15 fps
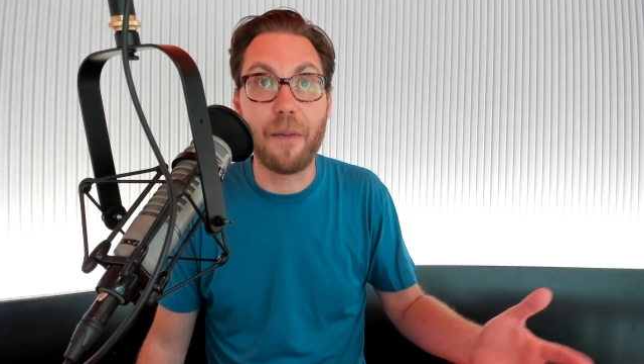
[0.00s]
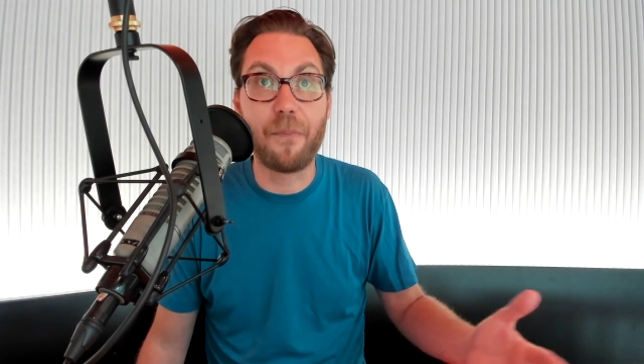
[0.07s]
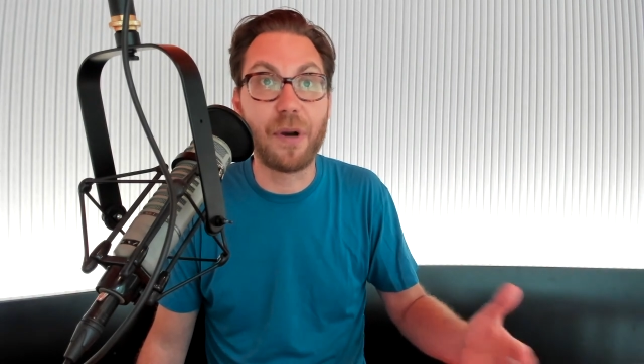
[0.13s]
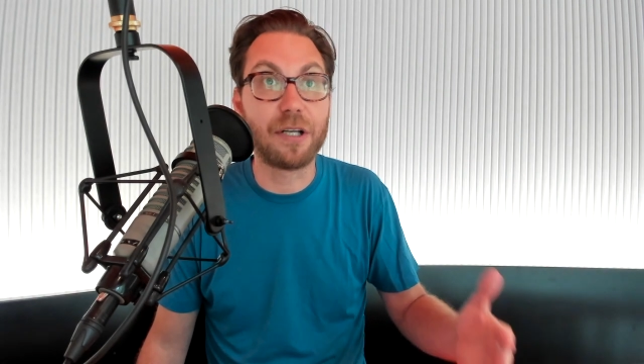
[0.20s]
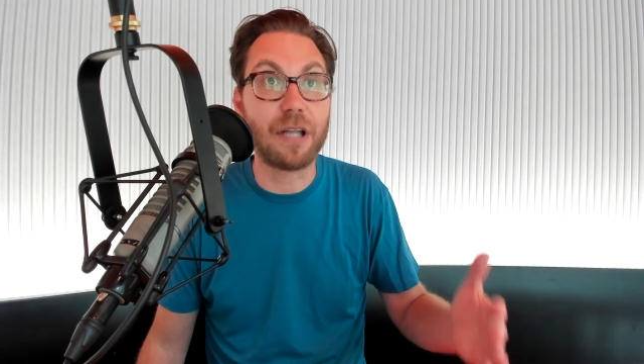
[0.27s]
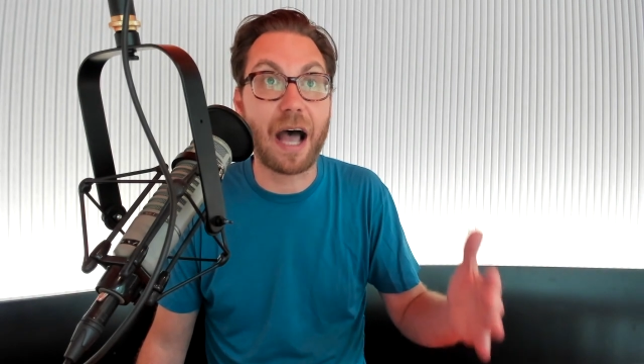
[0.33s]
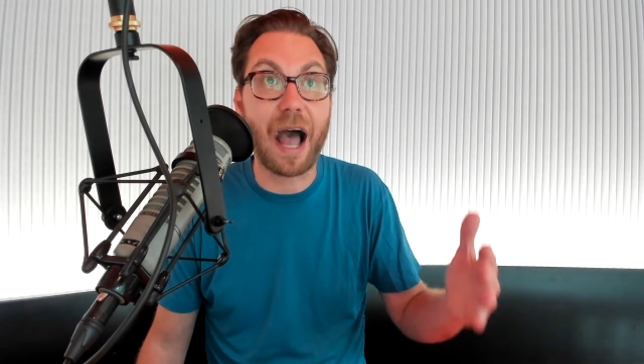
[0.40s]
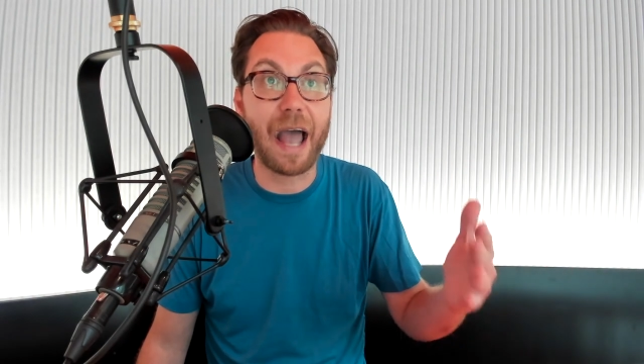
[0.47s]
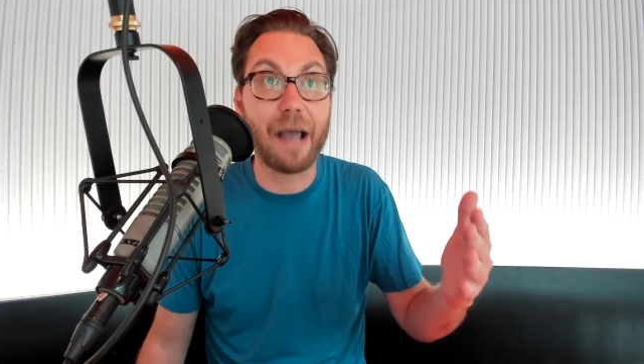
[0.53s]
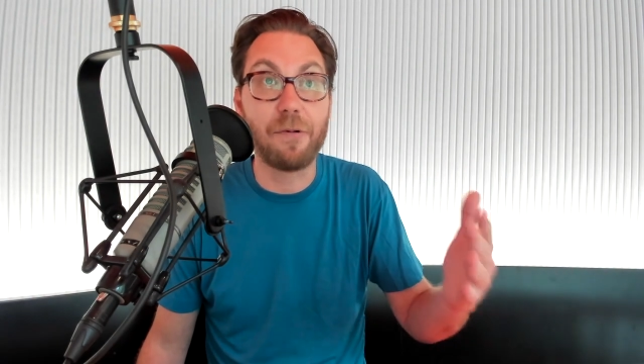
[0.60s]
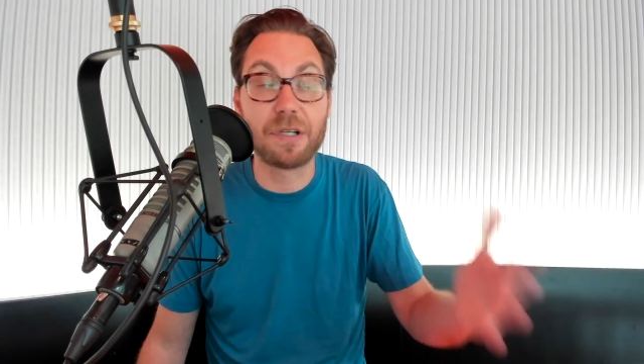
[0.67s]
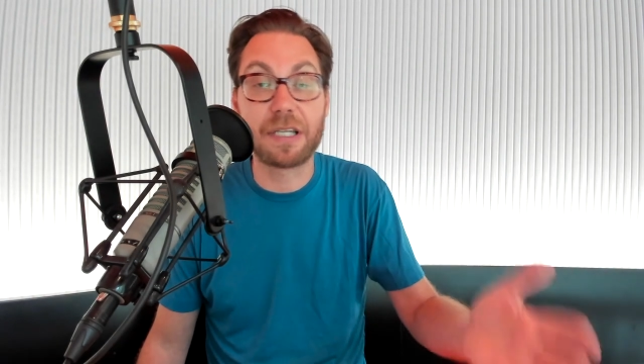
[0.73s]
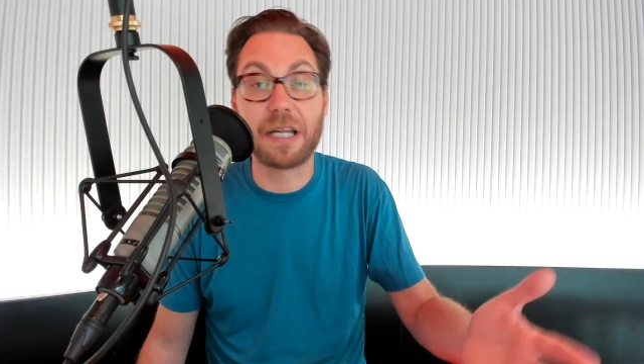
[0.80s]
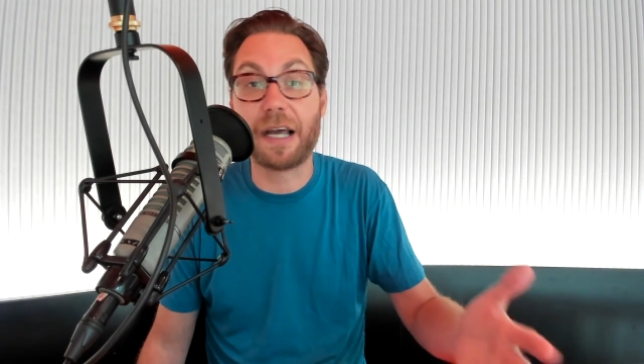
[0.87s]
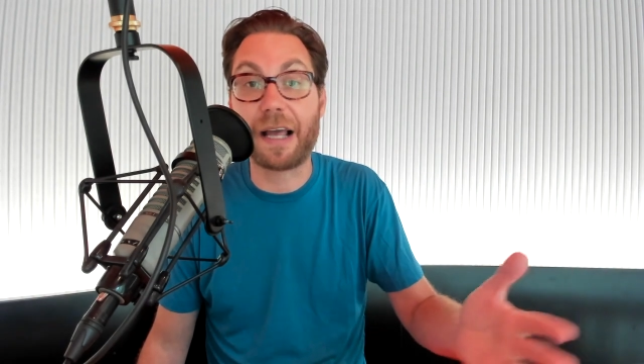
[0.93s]
but I
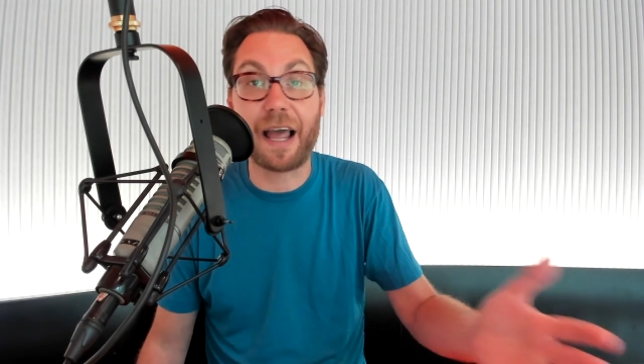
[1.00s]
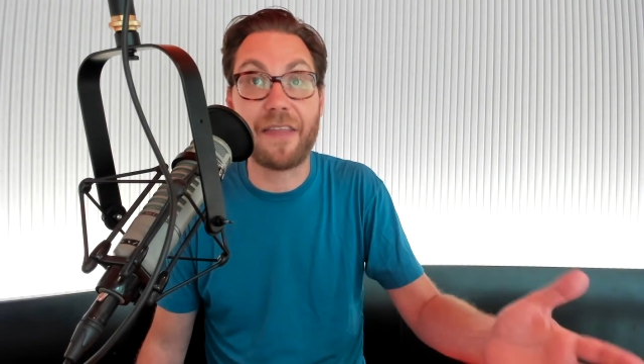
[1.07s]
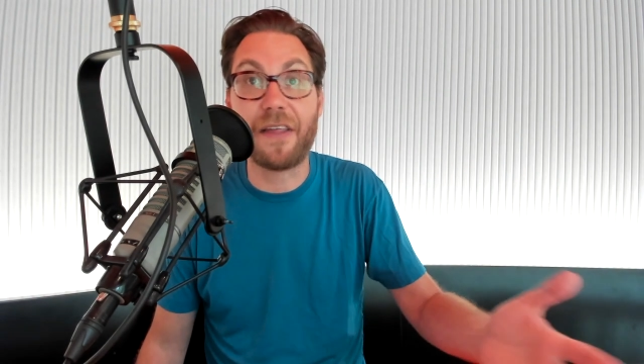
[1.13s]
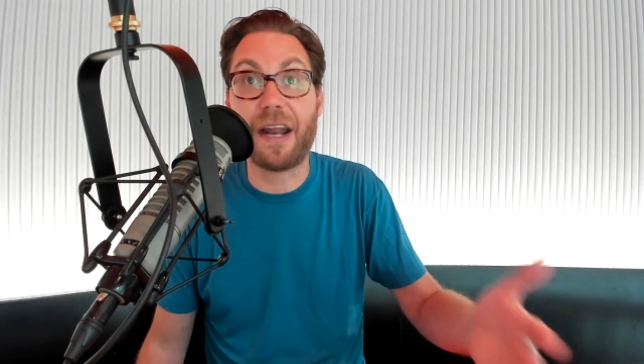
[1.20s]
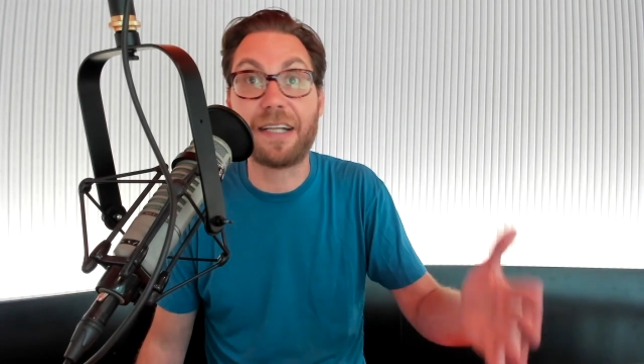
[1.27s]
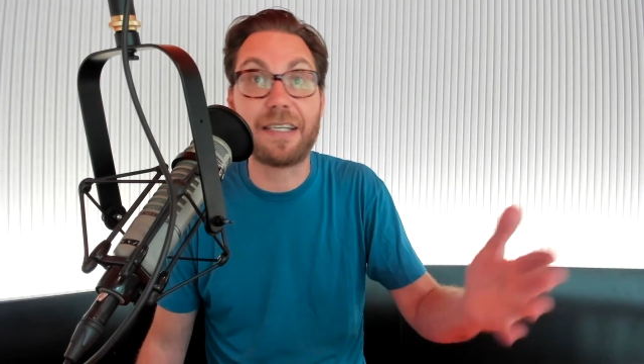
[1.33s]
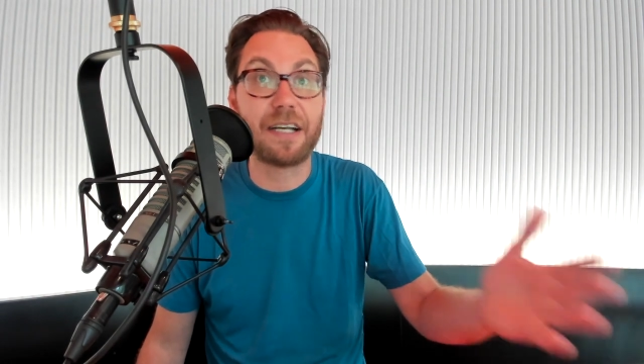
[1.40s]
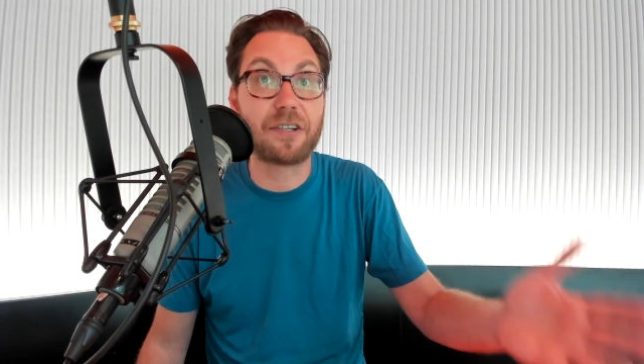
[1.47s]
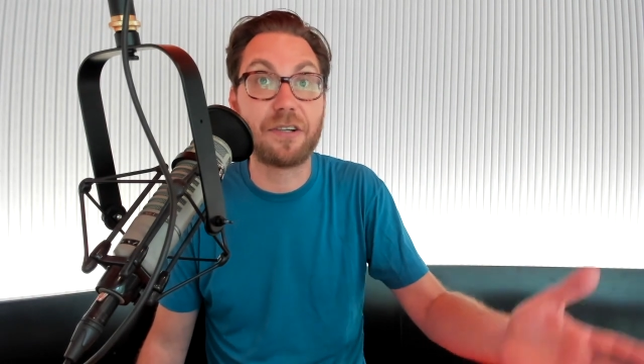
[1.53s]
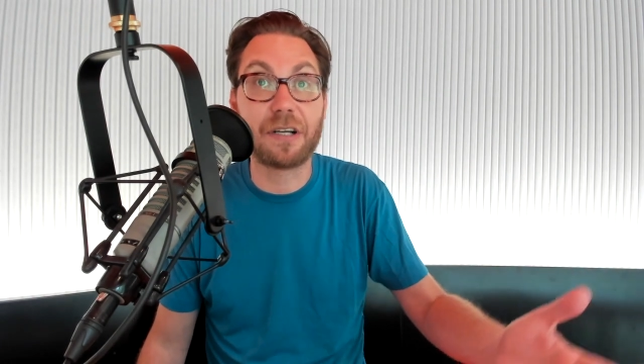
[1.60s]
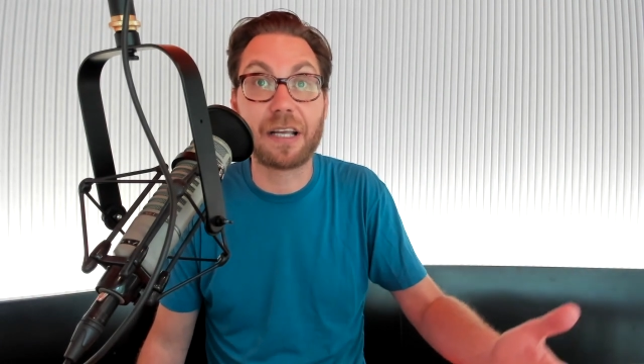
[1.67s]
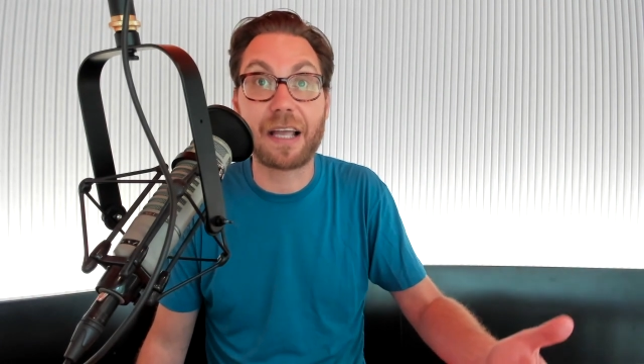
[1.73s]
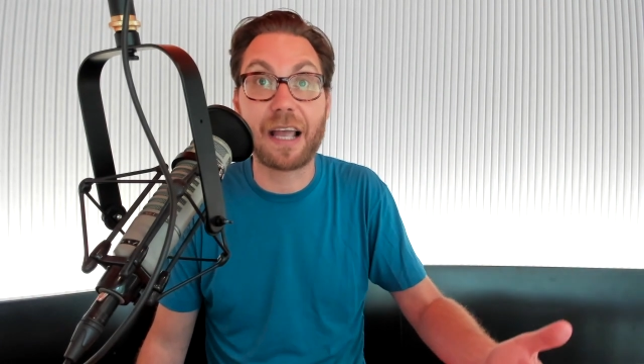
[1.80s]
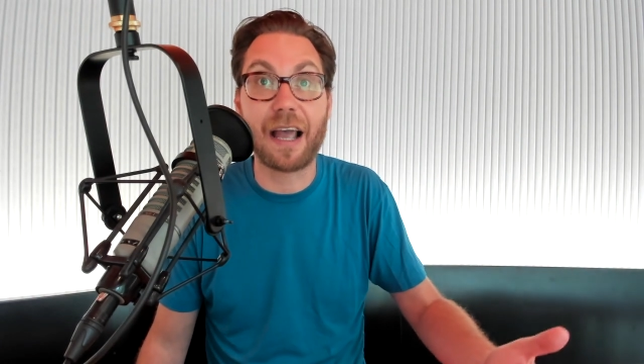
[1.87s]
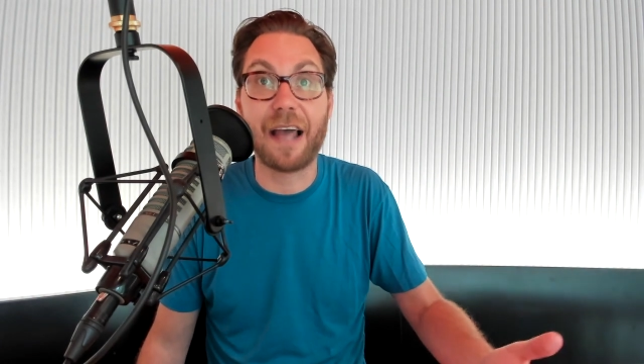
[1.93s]
was like, and then I text her,